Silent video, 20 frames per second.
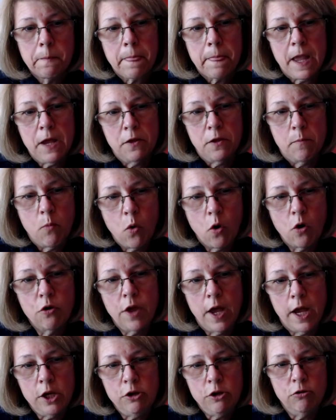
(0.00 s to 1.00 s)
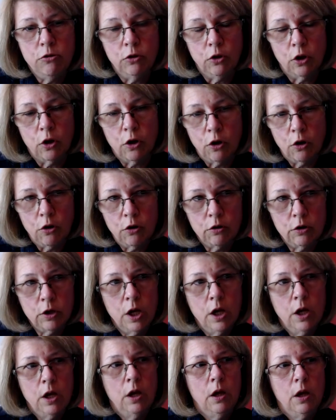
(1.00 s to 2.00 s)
And the more that you learn,